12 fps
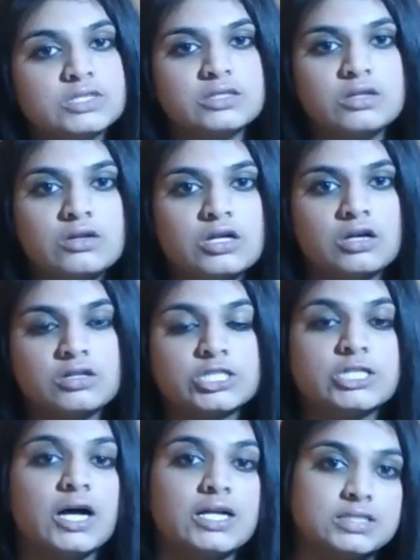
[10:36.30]
a little girl, she
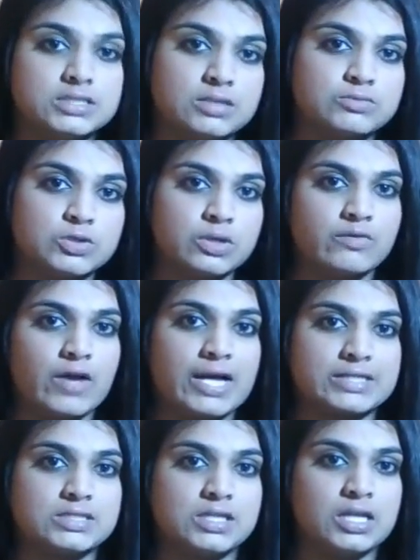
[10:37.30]
got into some sort of
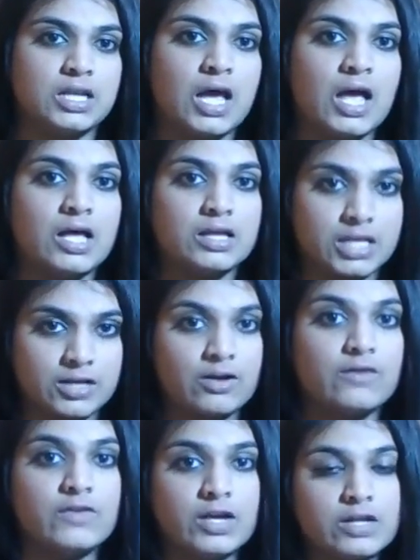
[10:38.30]
accident, like
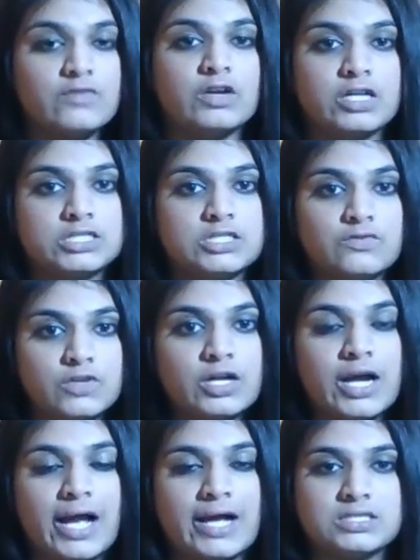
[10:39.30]
a very, very severe
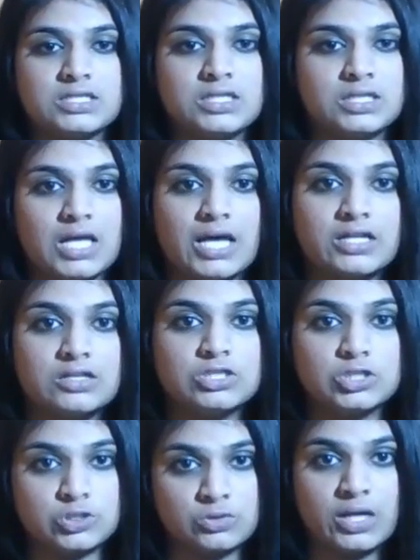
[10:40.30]
accident that
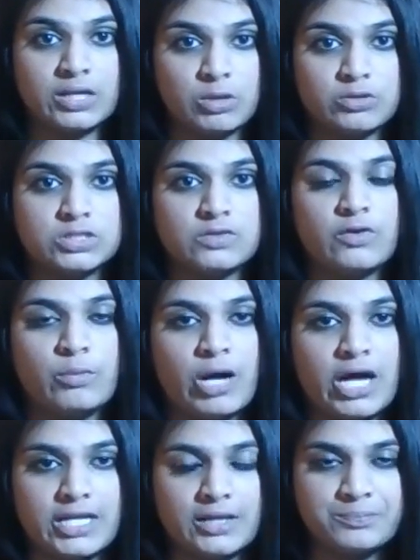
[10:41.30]
destroyed most of her
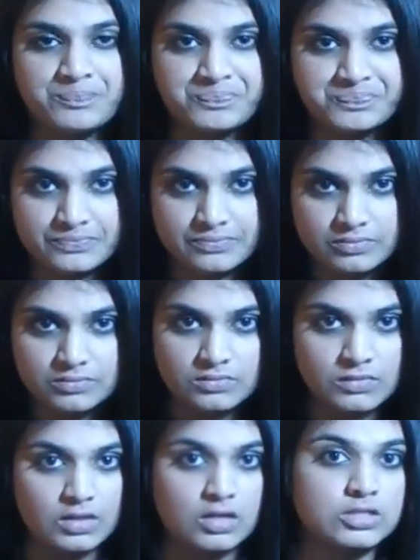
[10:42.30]
body.
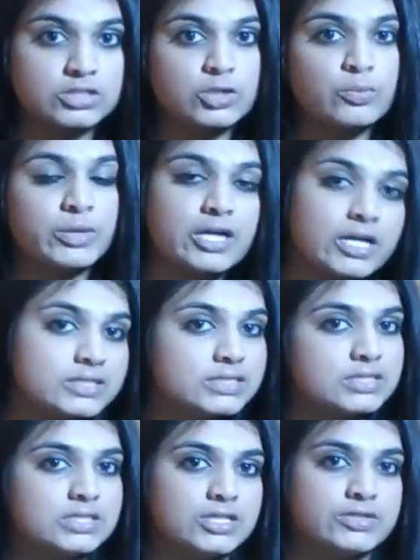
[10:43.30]
So because it's
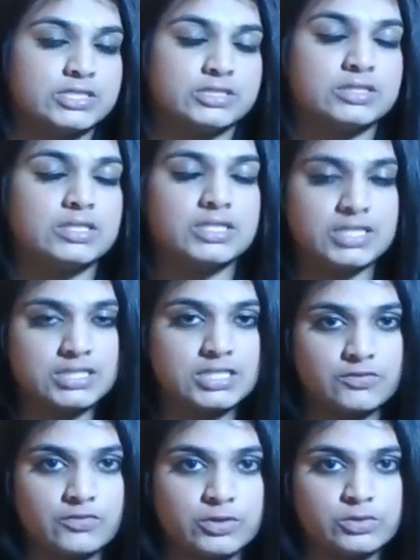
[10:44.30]
the
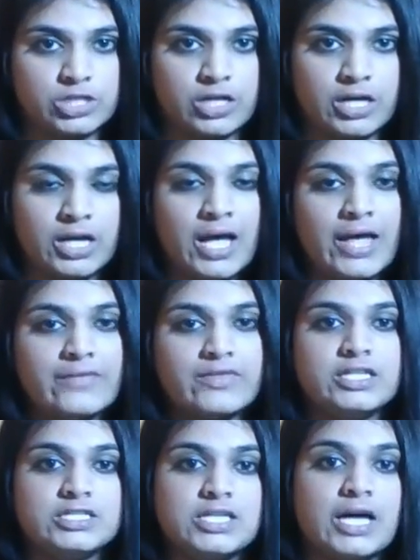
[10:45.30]
distant future, they
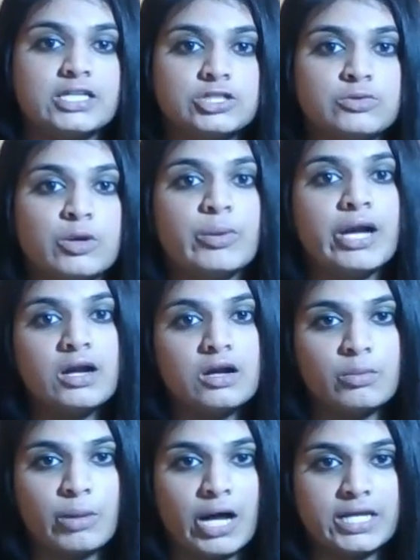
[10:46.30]
decided to repair her
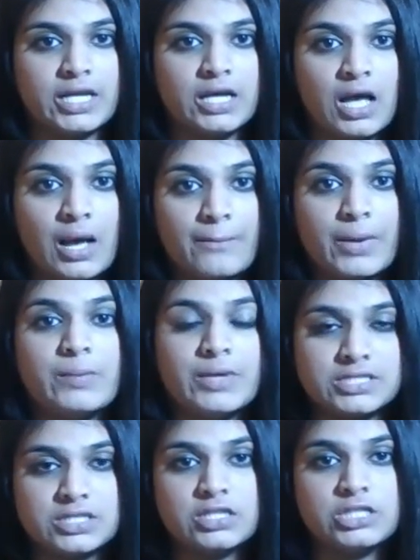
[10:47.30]
body by
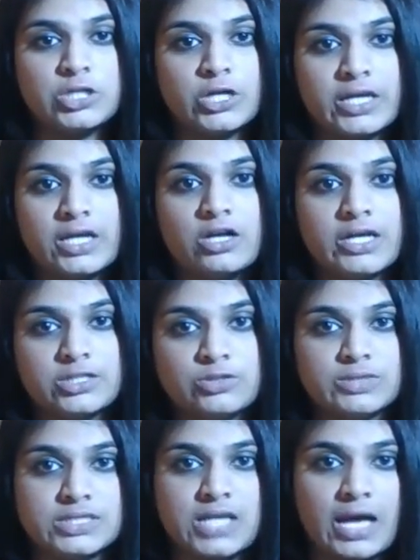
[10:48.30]
basically turning her into
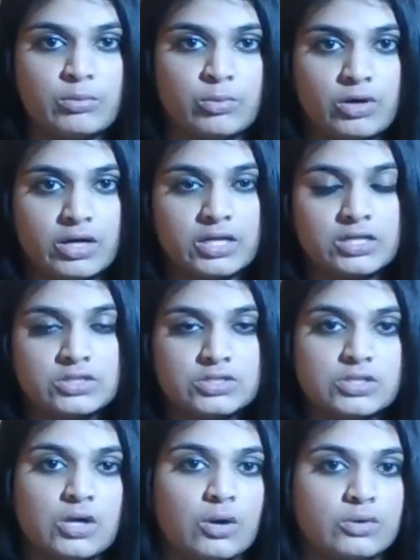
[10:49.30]
a cyborg.
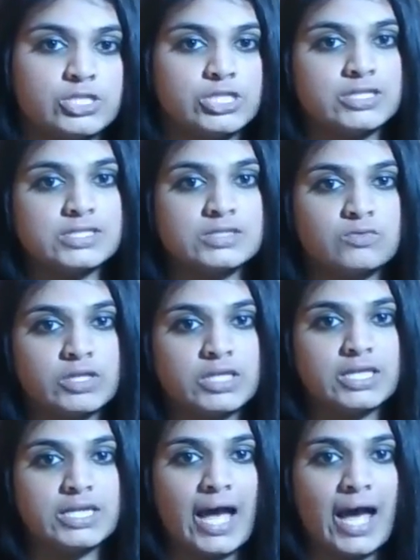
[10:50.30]
So she doesn't
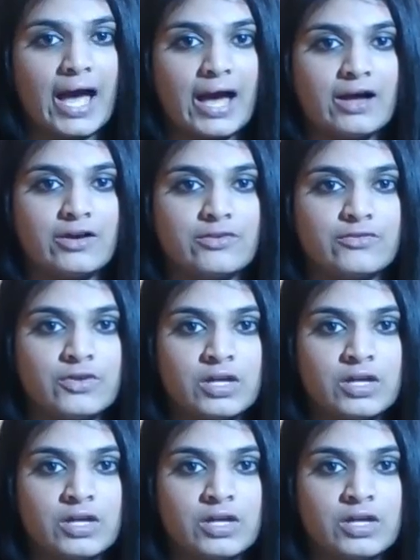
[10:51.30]
really have